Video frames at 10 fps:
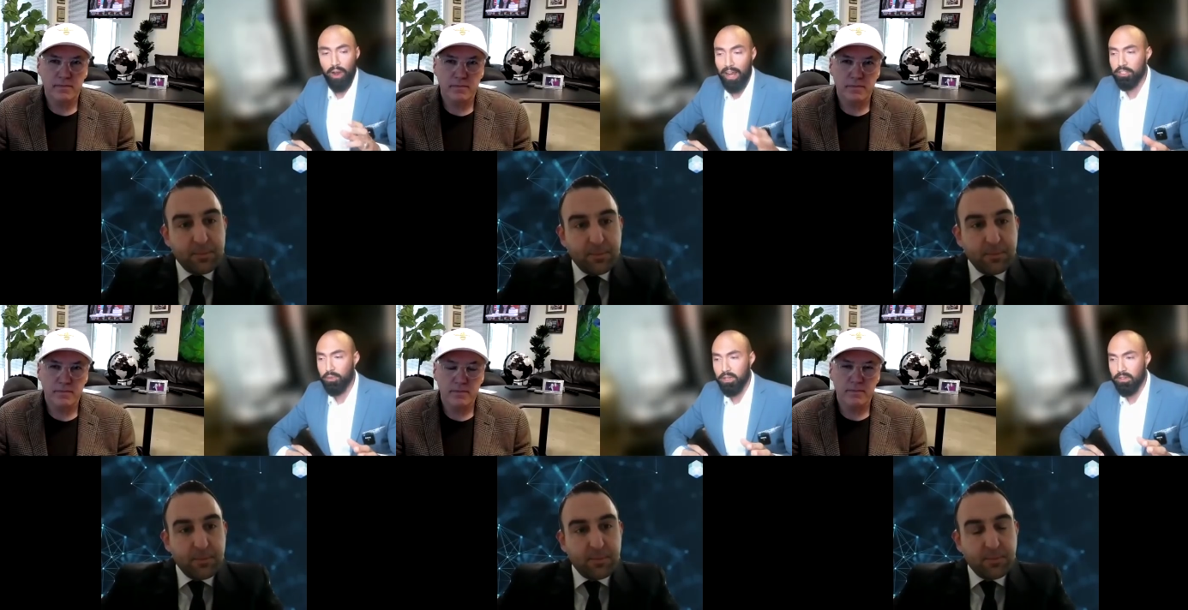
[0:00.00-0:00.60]

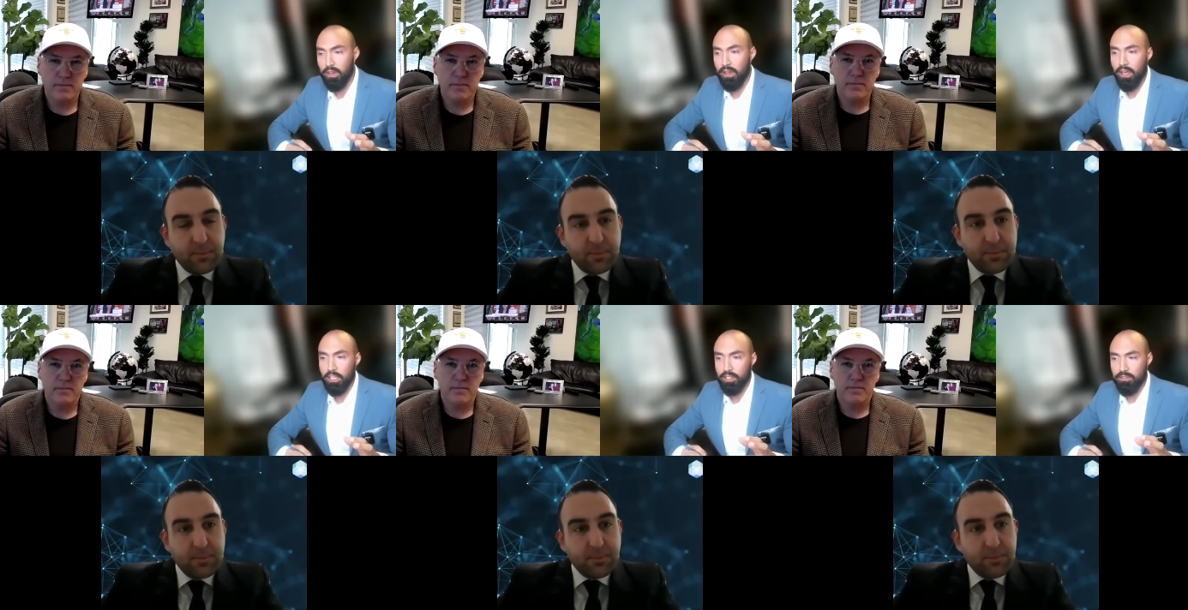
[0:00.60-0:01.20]
Speaker 1: hash rates,
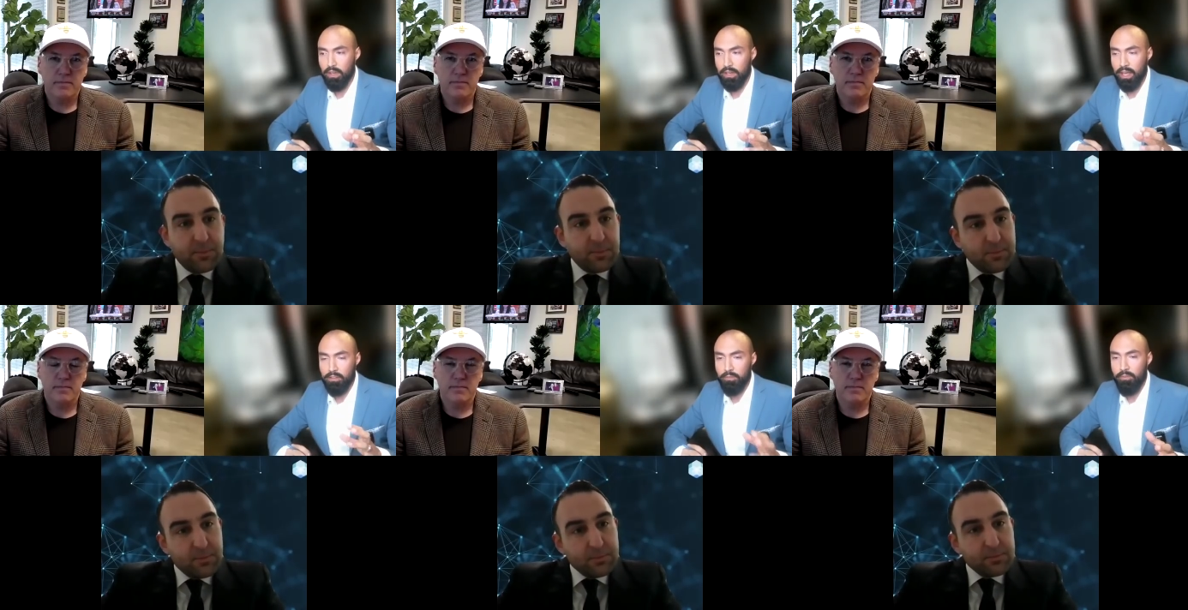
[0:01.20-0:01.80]
it just,
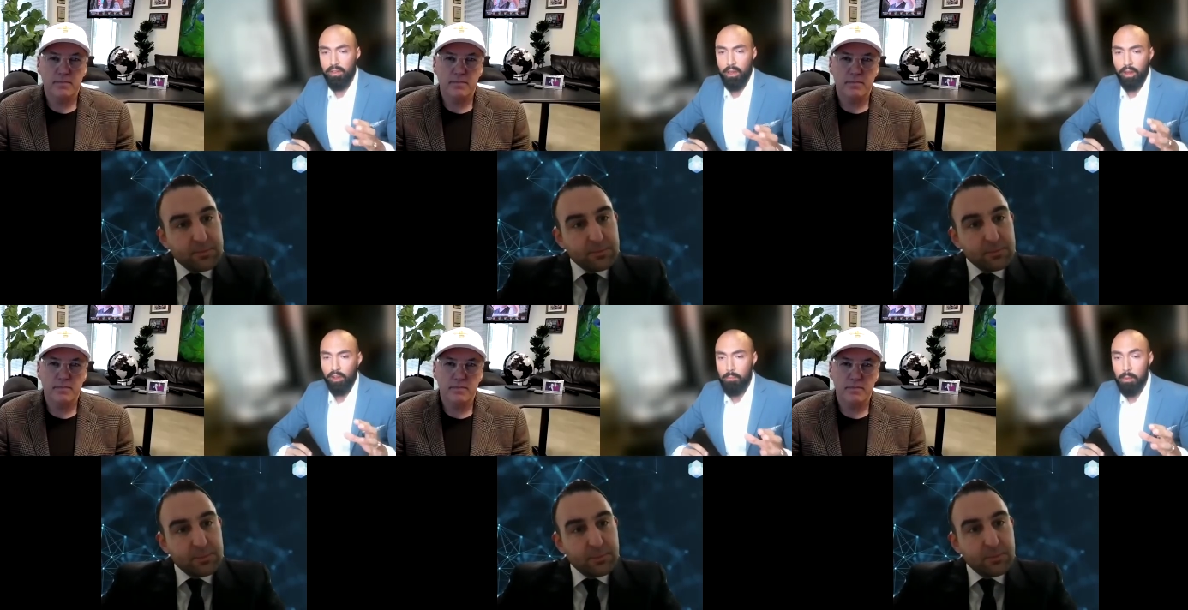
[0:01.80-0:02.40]
it's a figure that a lot of